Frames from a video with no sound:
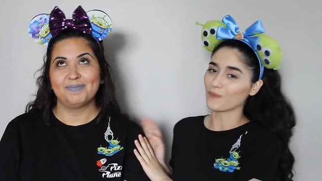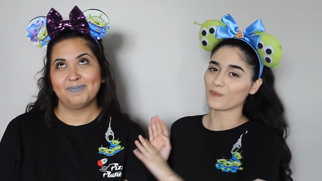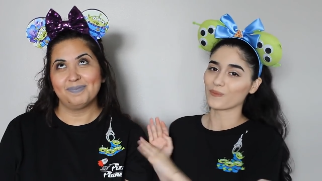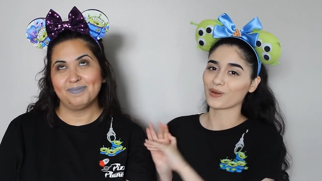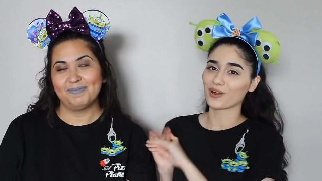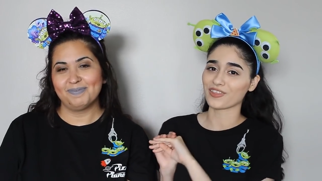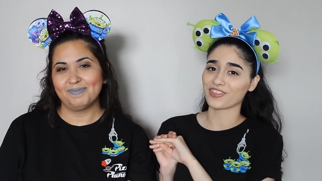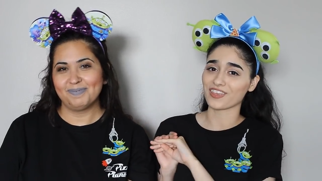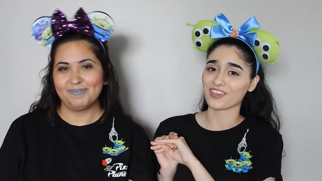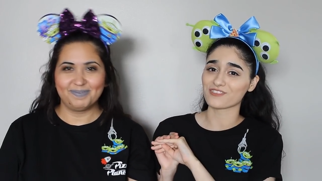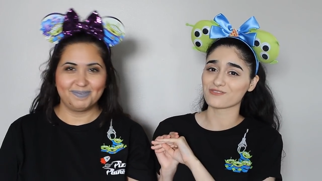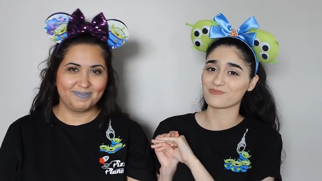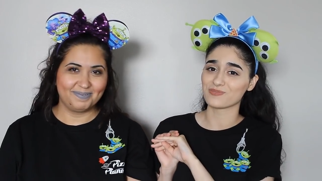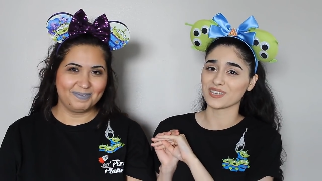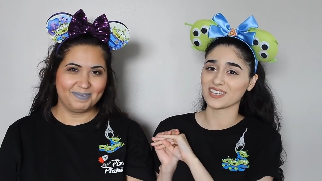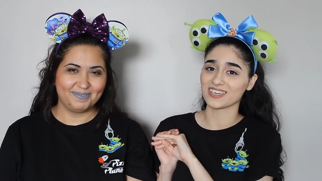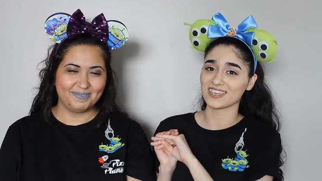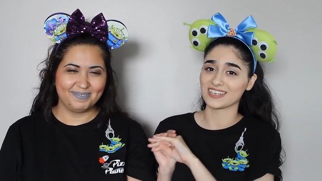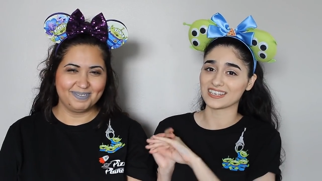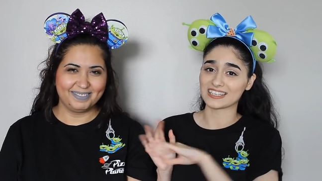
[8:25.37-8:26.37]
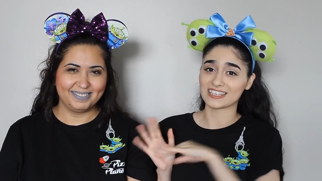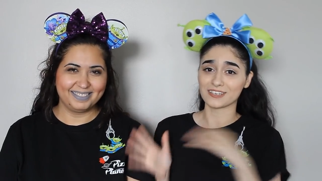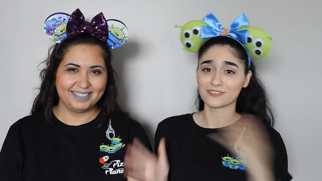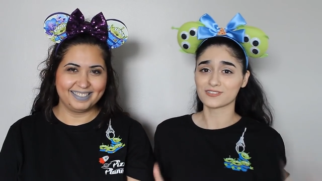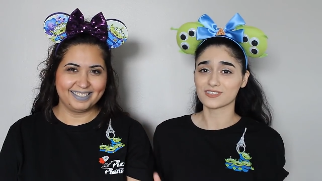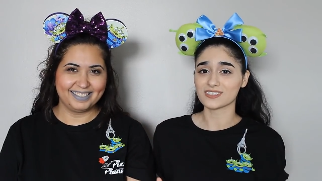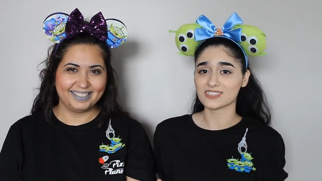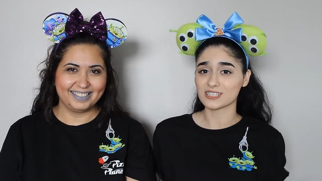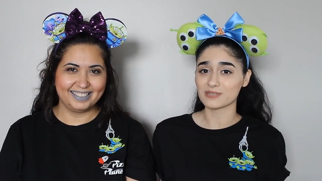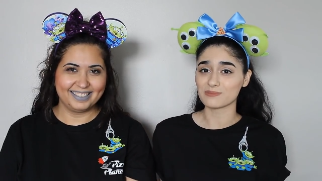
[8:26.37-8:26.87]
Speaker 1: or they've been
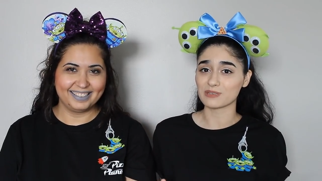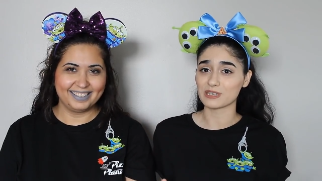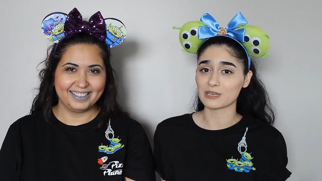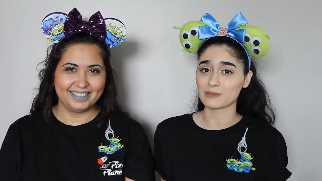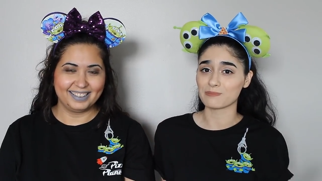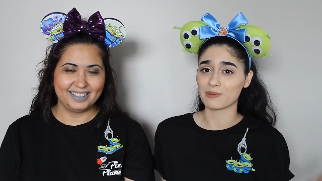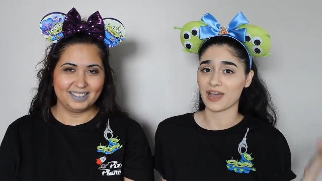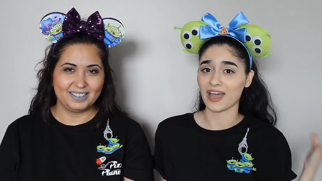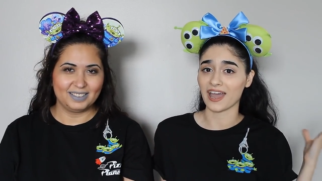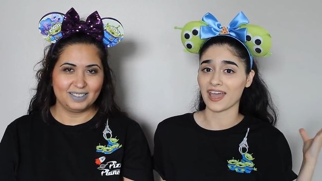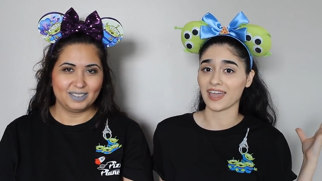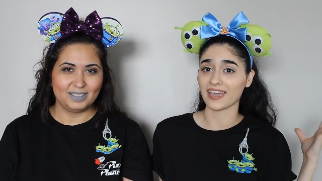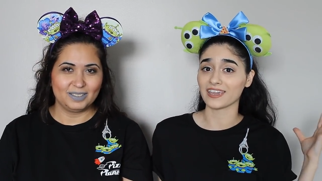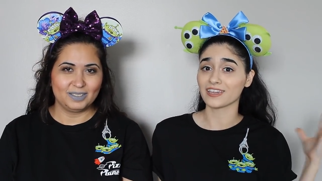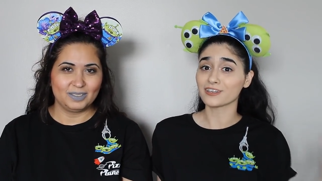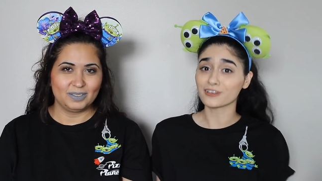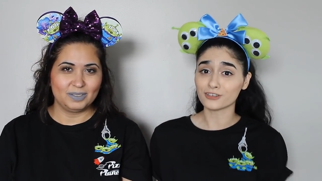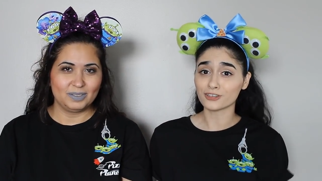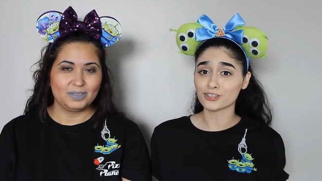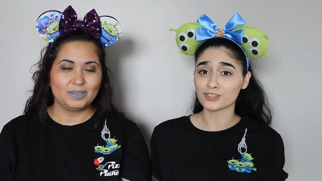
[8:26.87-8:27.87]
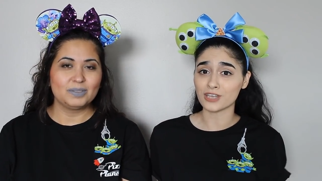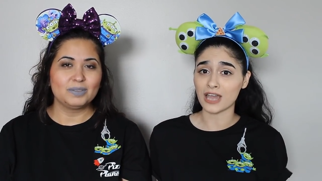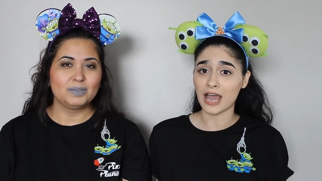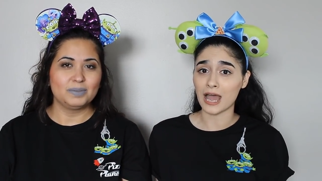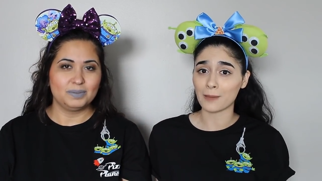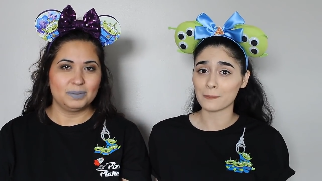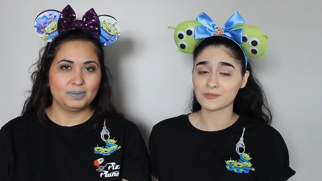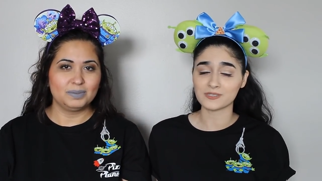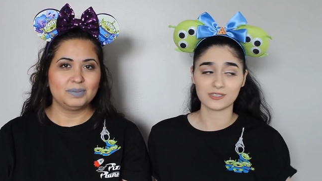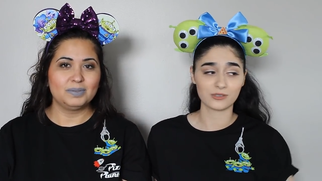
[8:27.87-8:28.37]
gifted to me by ear
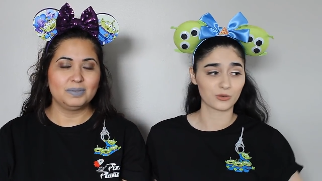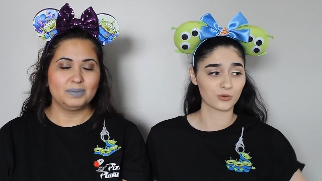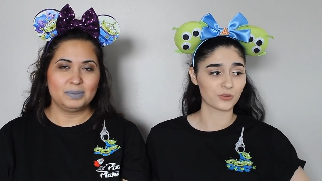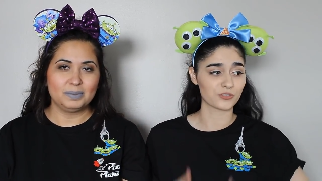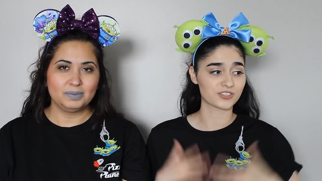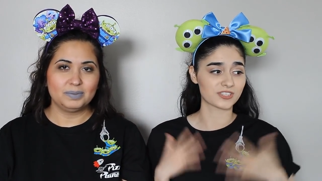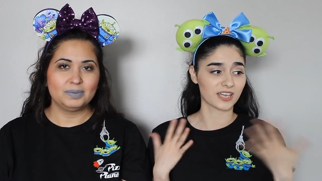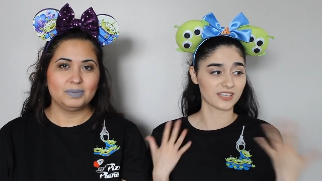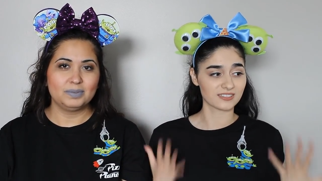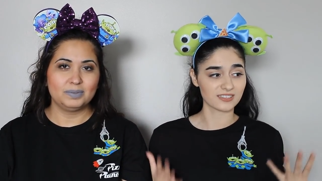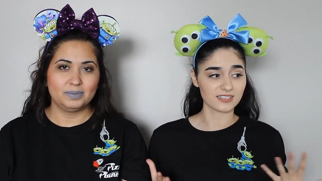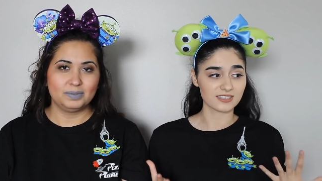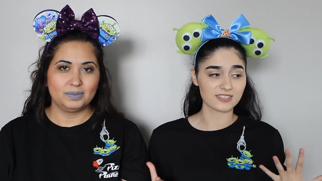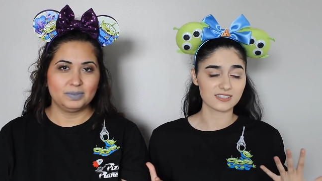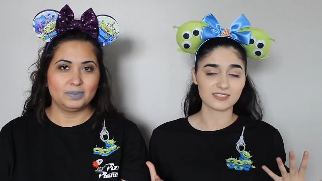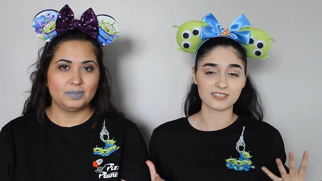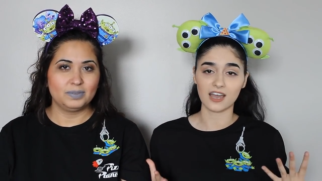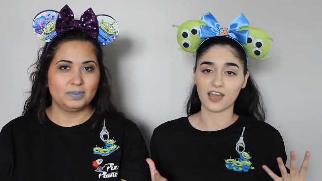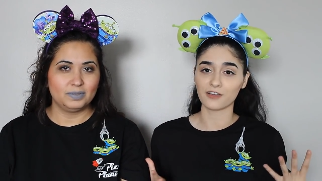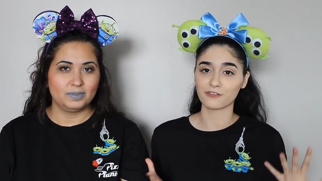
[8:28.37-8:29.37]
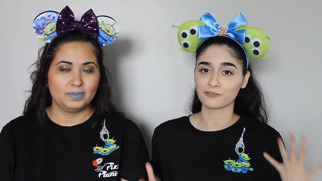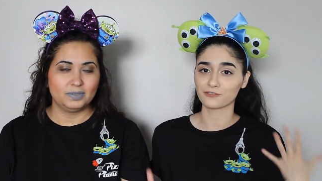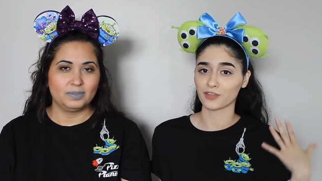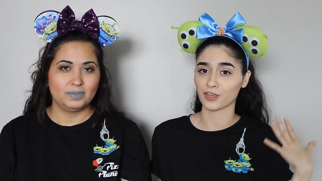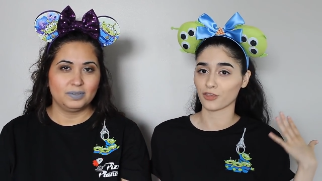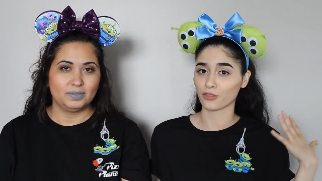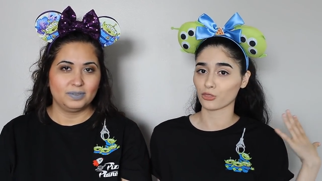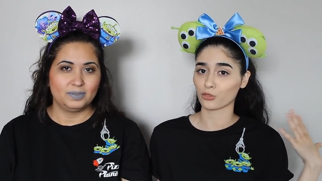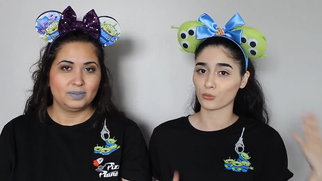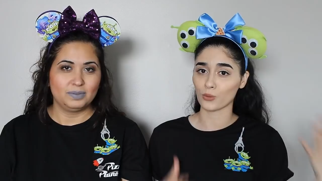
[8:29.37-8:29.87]
shops who have sent us stuff
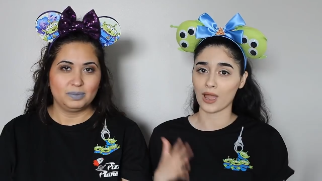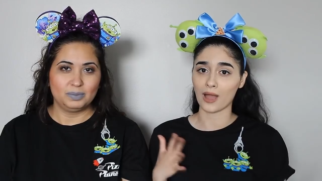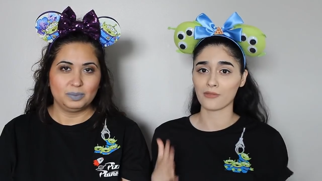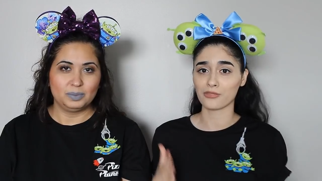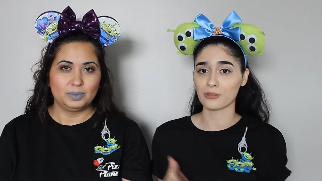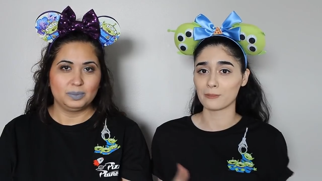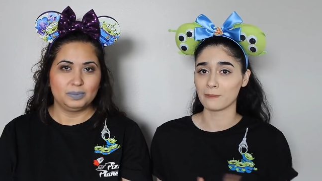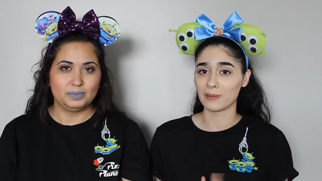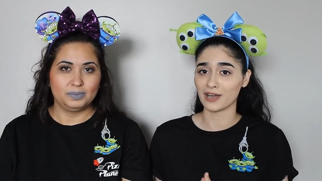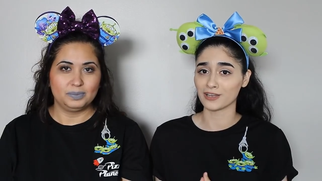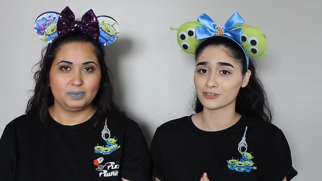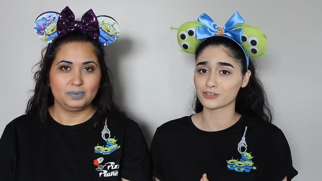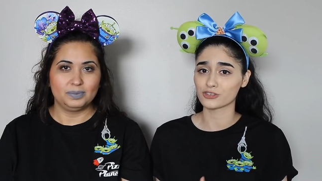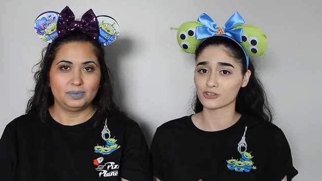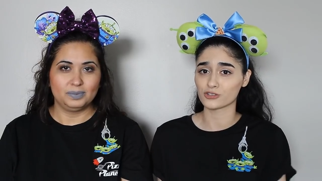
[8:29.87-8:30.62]
like throughout the months.